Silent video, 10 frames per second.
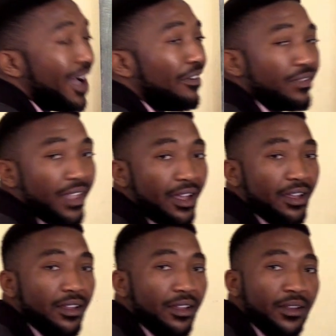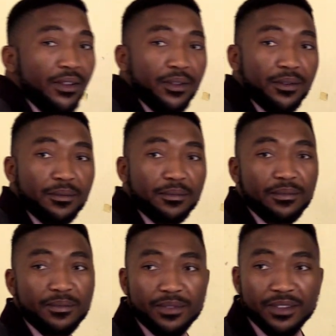after.
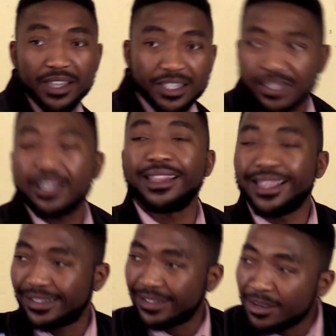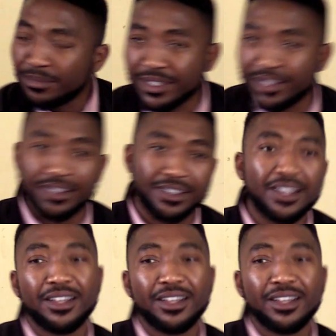It's the same thing,